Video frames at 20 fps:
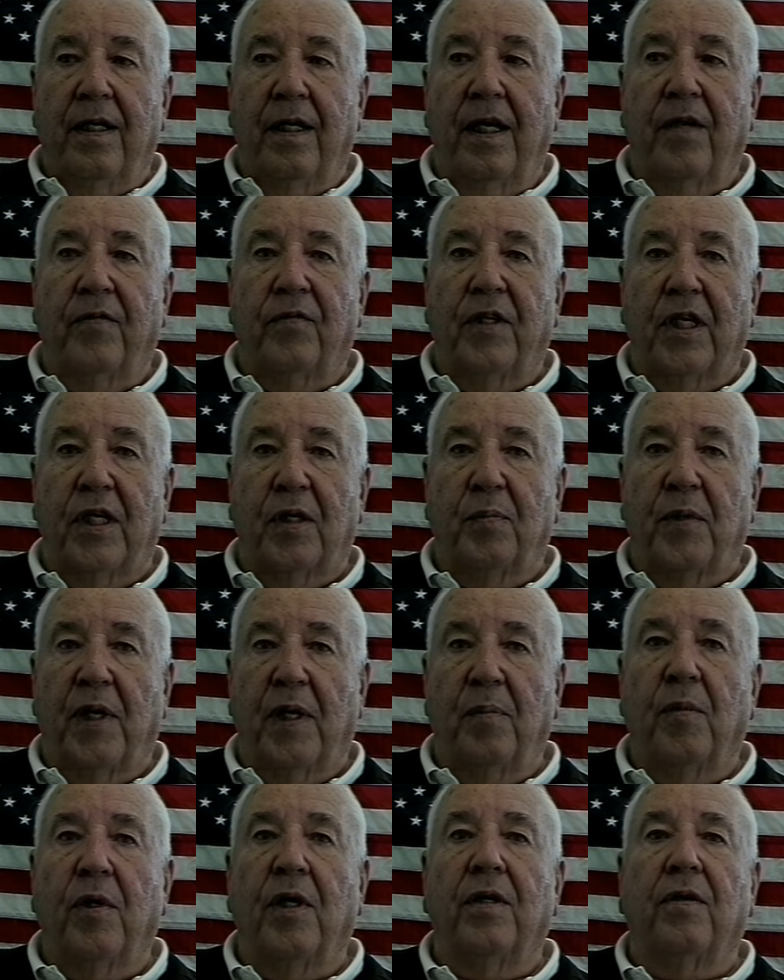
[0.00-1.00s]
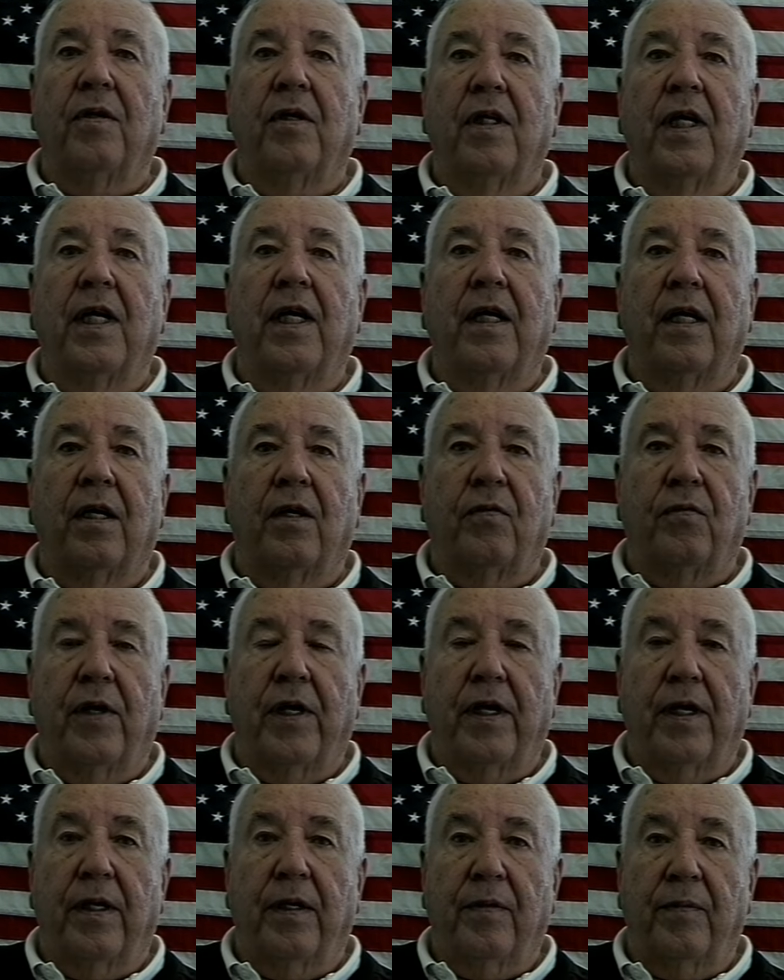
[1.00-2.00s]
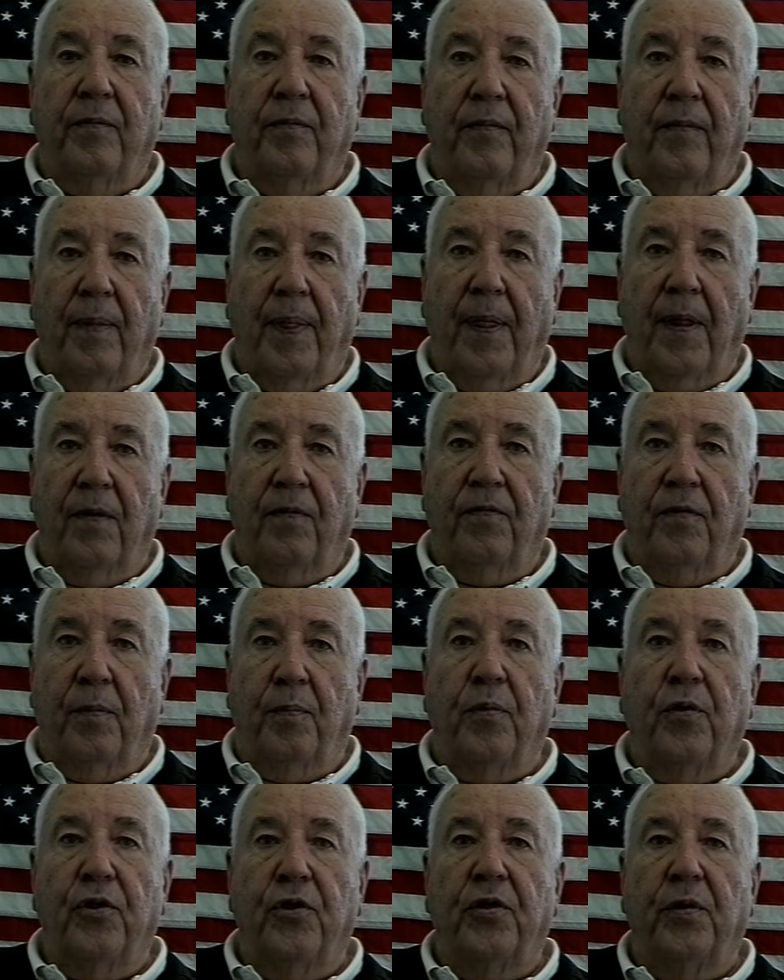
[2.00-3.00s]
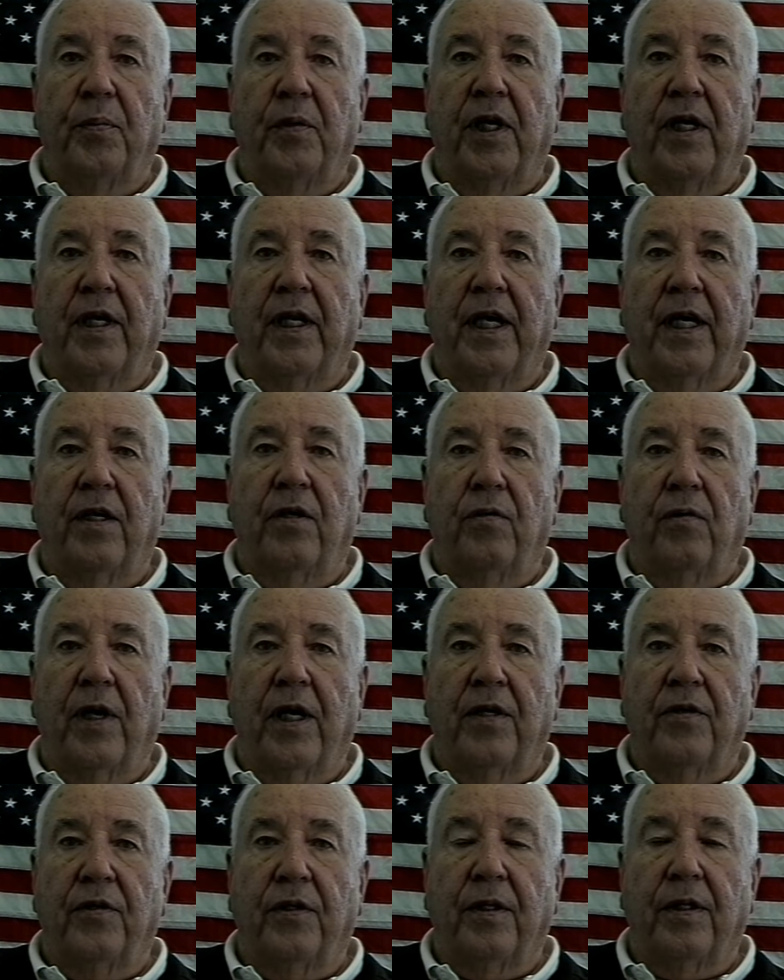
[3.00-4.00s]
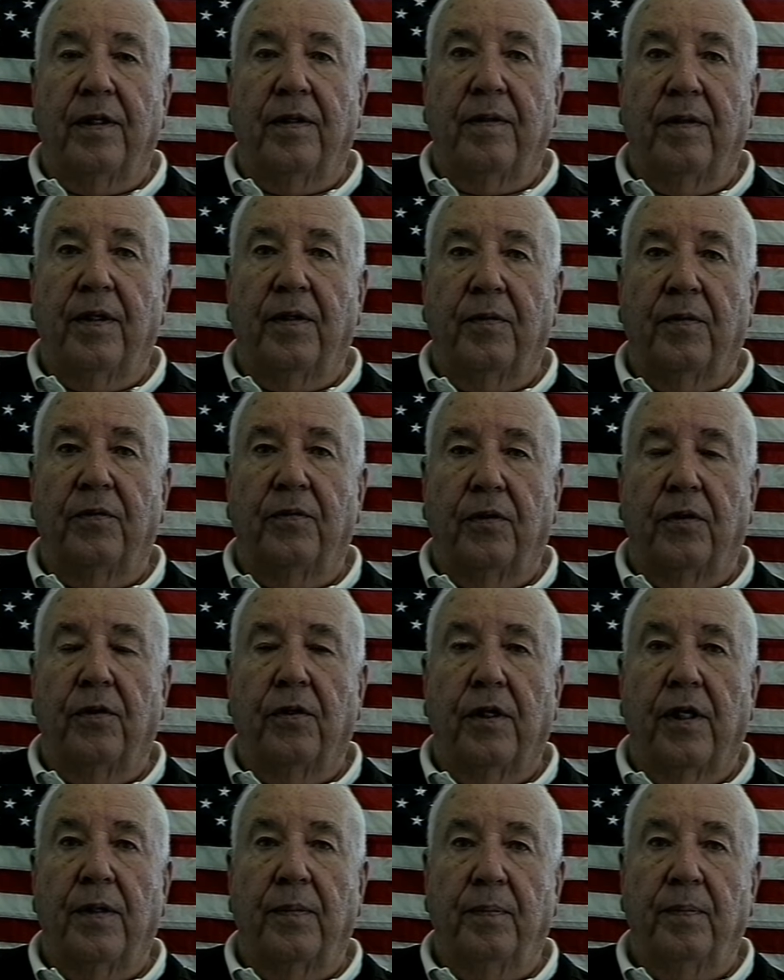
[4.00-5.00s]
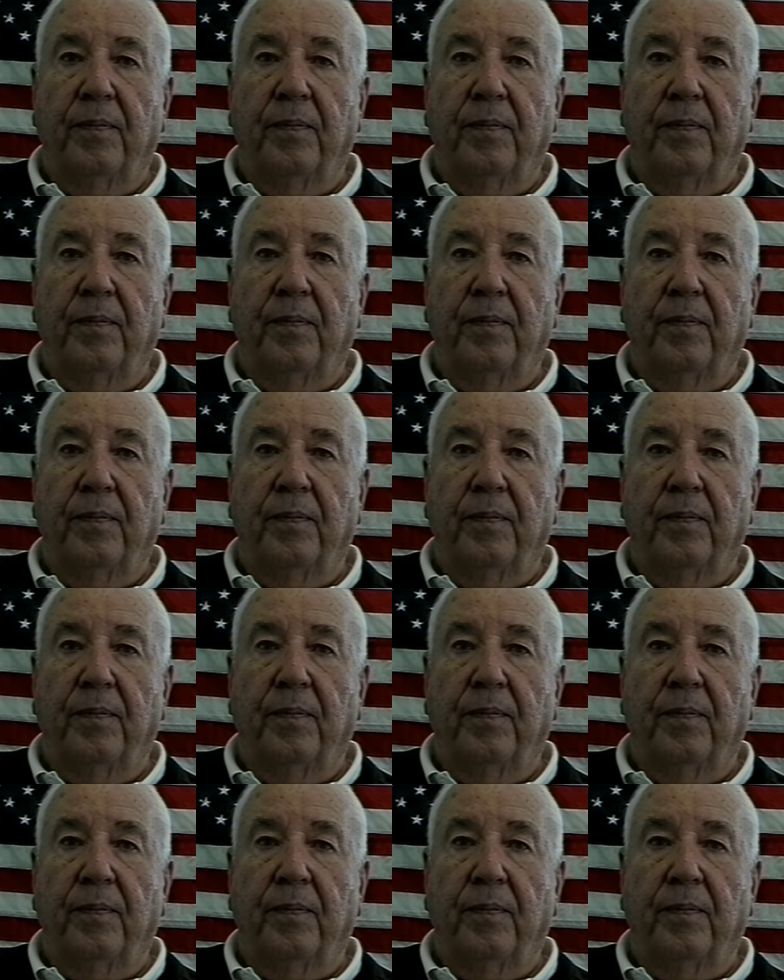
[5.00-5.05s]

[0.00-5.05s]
have to give my mother a lot of credit for pushing me in that direction. It was good.